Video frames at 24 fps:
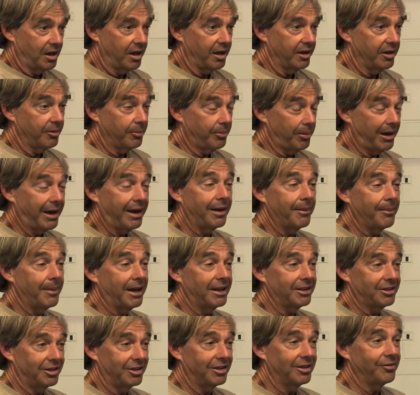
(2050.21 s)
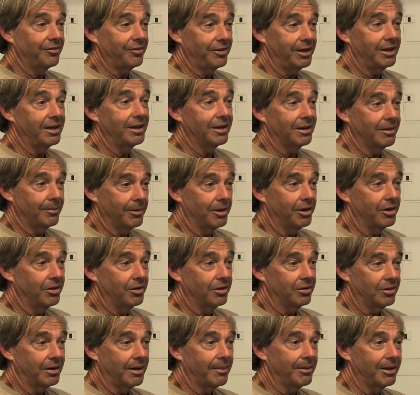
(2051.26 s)
They're probably about 10 feet in the
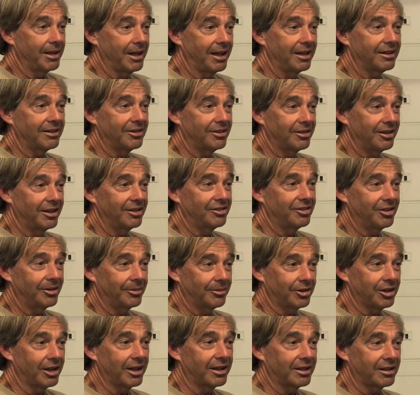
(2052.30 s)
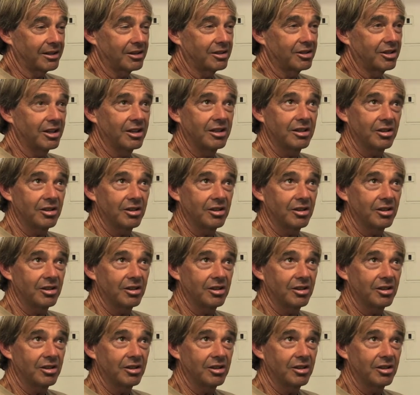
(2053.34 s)
middle. I mean, it seems like 10